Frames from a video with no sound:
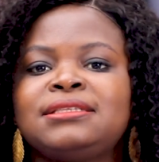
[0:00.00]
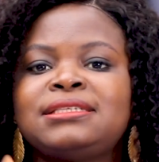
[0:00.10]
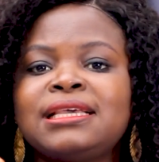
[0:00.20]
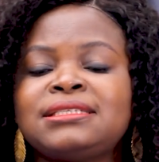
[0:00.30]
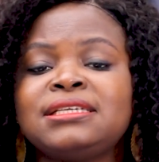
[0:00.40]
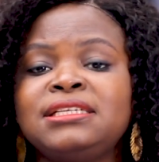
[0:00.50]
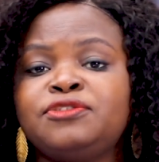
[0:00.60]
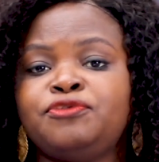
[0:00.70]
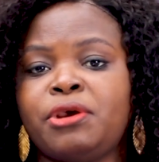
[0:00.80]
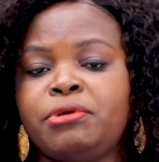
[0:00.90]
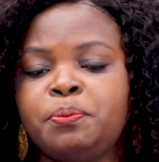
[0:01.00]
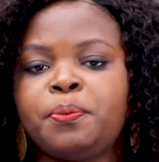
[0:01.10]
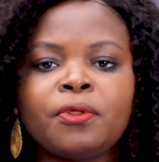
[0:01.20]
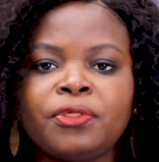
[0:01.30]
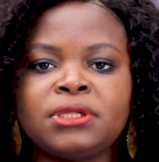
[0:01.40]
Testing is very
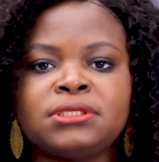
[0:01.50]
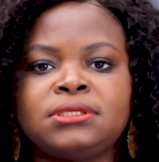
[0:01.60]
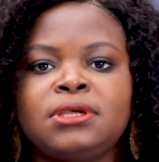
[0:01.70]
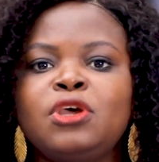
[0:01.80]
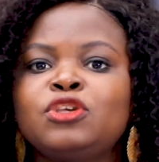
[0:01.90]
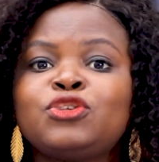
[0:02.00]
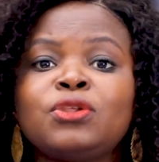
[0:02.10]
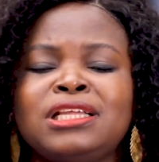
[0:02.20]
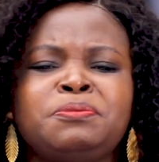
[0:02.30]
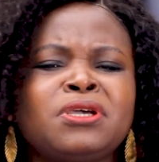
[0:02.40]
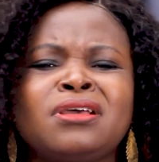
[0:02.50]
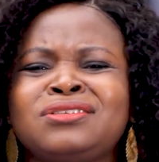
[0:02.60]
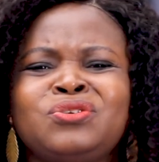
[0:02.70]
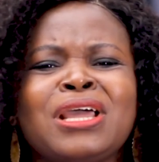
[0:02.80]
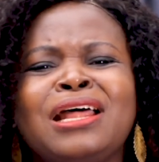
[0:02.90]
important, so that,
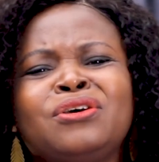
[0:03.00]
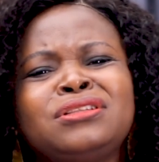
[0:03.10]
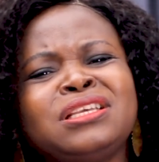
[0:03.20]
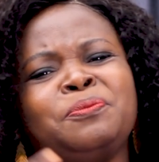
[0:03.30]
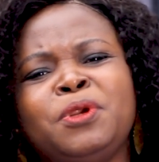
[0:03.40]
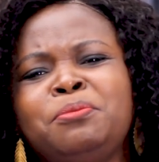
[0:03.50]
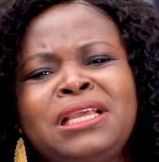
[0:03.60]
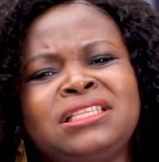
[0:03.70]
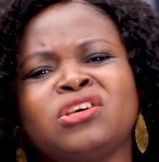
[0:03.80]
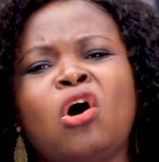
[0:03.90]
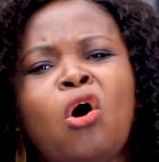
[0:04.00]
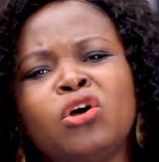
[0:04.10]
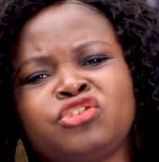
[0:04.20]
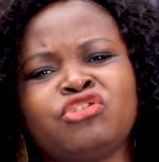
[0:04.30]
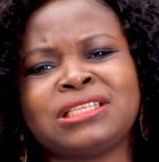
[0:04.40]
because you cannot implement
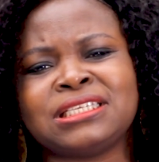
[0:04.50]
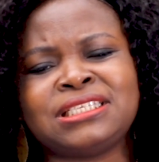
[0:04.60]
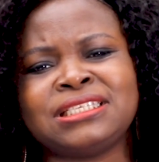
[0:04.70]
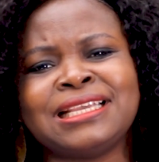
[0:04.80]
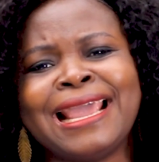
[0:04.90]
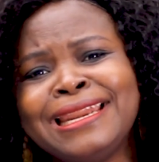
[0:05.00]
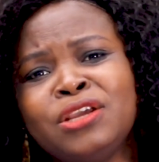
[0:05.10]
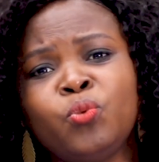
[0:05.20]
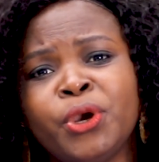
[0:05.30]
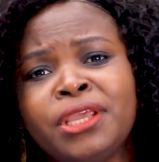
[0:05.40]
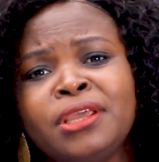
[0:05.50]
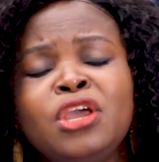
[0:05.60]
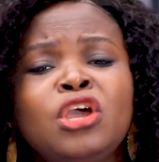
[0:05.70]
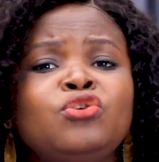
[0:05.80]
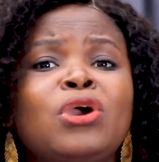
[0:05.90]
all strategies anyway,
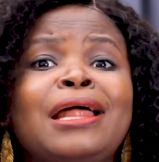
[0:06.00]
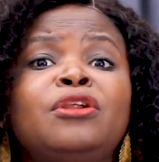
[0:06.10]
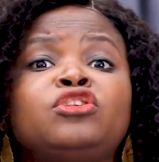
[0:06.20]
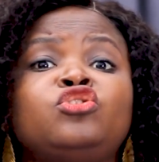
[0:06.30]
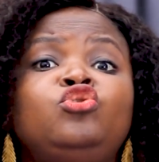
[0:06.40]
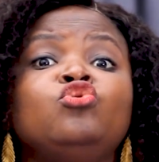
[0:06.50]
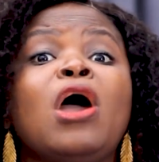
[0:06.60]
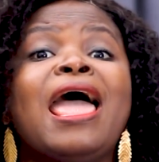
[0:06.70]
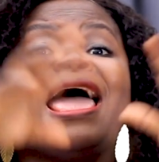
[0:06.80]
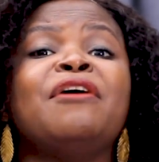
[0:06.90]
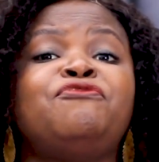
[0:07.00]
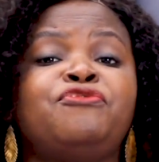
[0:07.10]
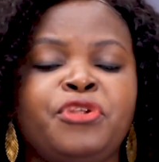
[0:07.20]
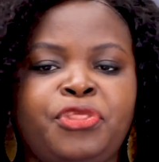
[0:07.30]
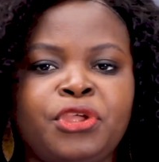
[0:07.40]
you cannot do
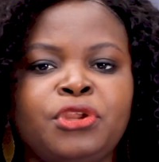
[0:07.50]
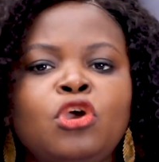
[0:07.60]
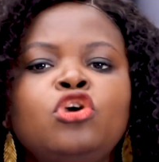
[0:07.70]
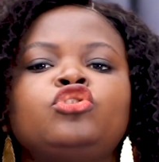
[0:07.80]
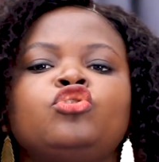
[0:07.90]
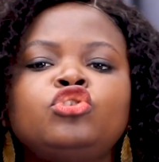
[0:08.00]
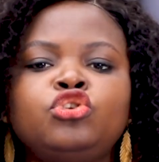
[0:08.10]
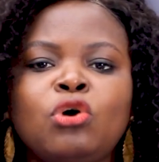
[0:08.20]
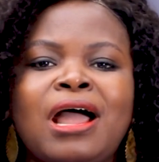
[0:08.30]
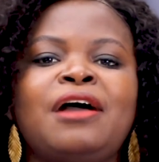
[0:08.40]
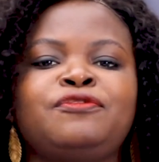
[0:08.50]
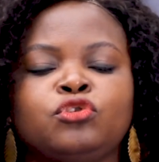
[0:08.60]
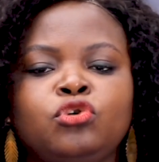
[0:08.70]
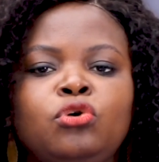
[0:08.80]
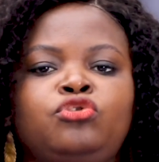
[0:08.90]
everything. So you have
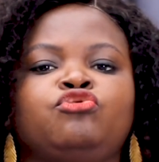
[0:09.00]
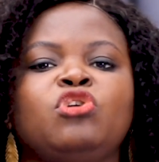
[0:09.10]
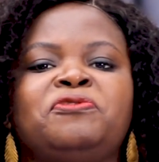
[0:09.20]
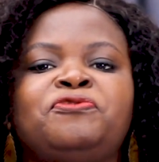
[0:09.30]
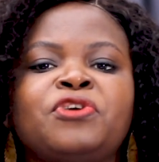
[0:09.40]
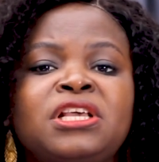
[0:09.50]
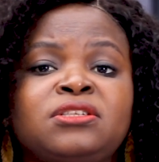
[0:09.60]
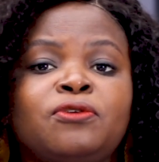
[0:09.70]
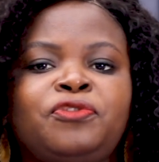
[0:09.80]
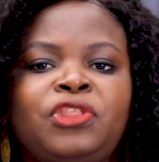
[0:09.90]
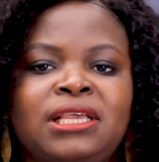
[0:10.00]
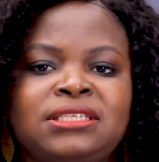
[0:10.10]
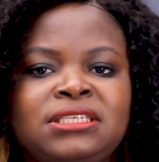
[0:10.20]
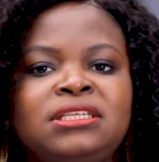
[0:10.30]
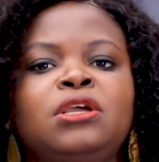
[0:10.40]
to go through a phase of
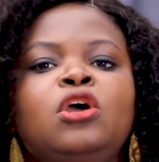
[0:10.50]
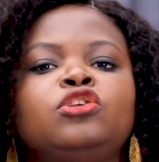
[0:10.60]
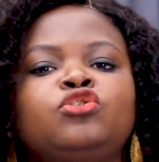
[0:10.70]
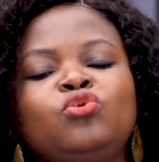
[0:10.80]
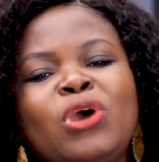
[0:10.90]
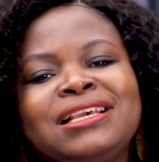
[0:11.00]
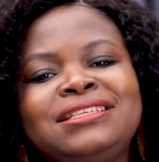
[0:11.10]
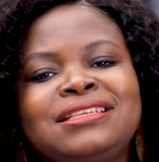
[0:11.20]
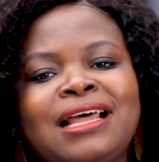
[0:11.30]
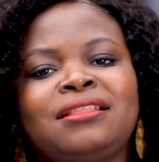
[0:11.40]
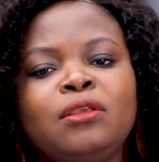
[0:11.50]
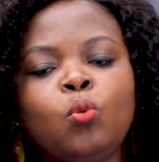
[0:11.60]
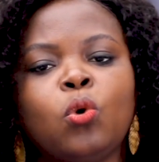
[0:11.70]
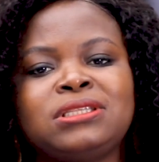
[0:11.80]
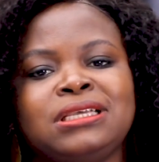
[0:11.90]
testing to know exactly
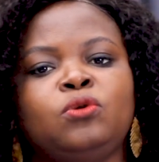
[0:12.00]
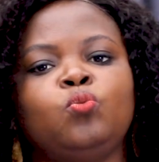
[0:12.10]
what